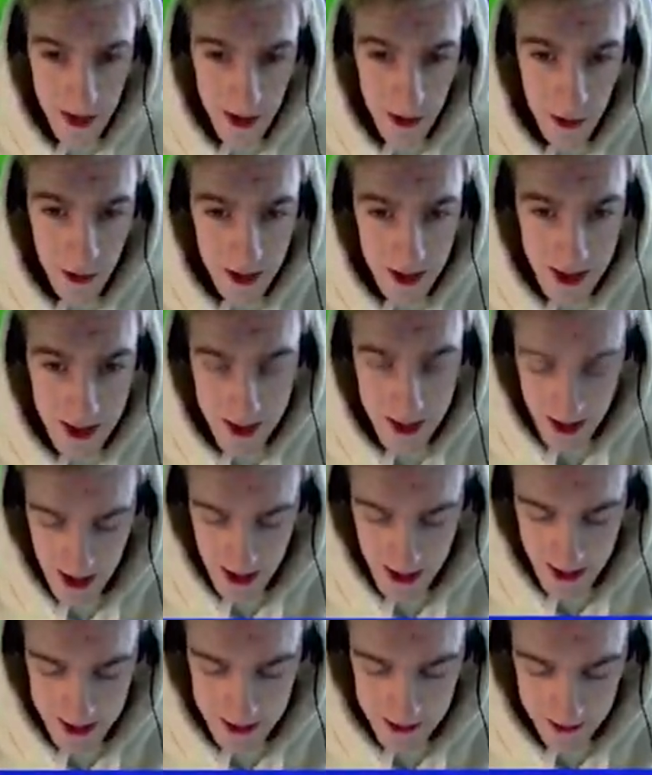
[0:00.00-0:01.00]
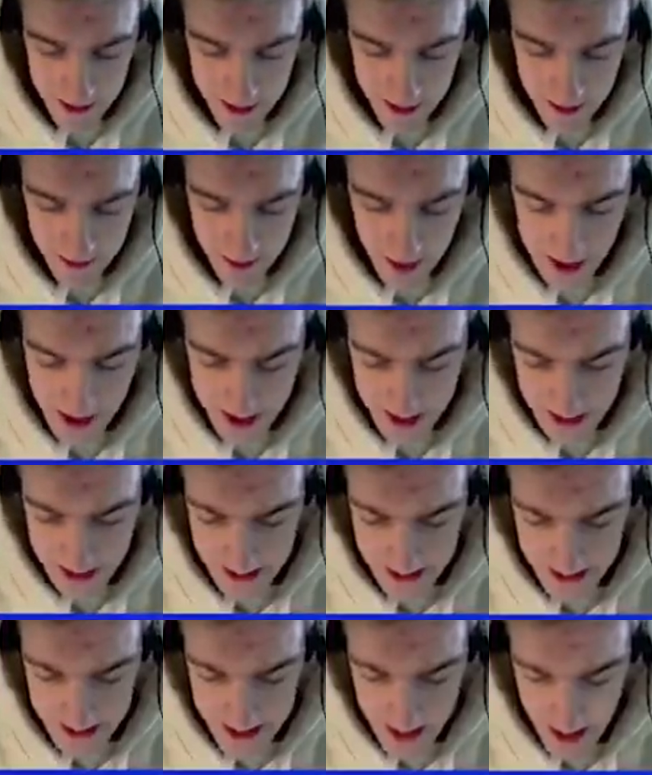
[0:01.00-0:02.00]
We need to actively fight
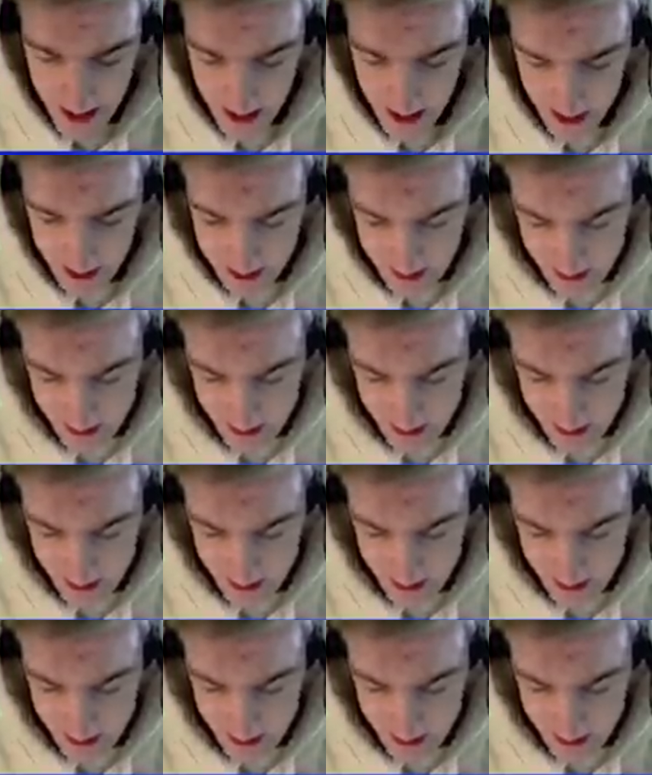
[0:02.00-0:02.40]
against that.